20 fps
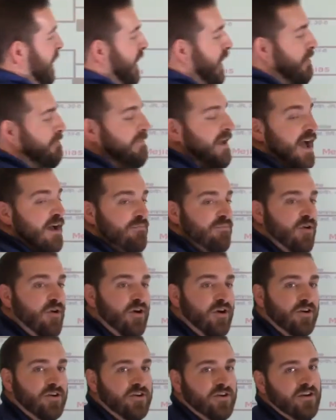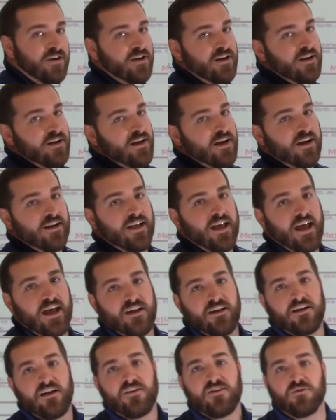and Matt Parker.
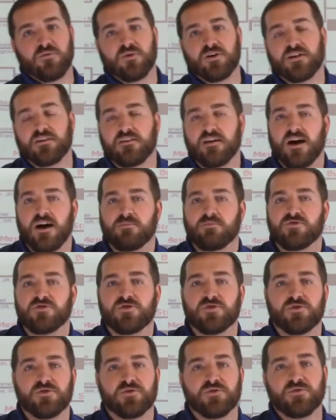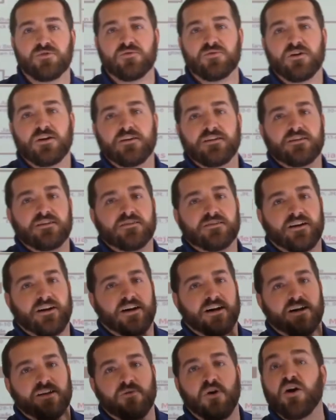Again, another one of the top two
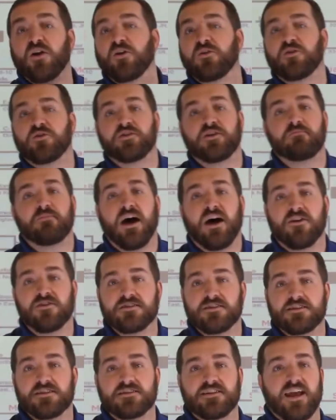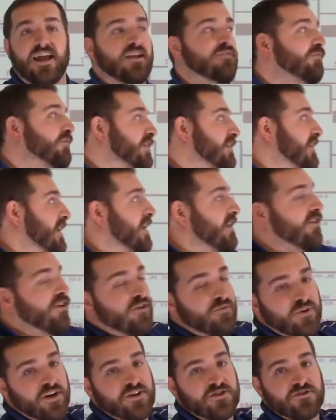113-pounders in the state. And we're going to get in
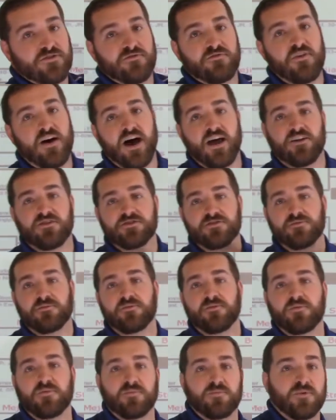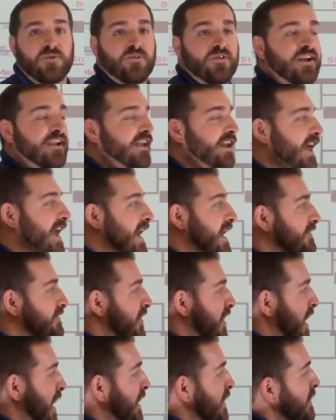our regional final, so we're real lucky to
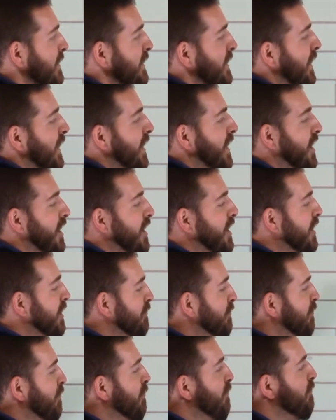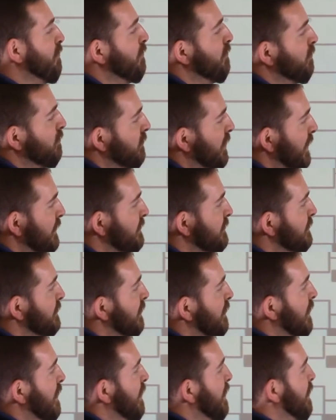have that. Let's
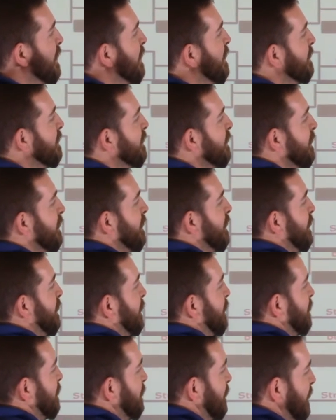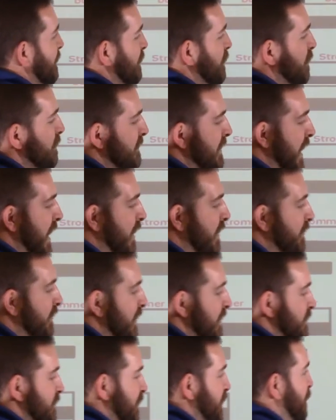go down and
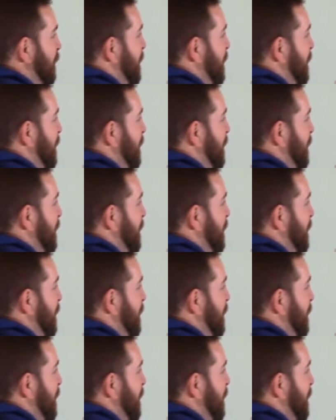let's look at the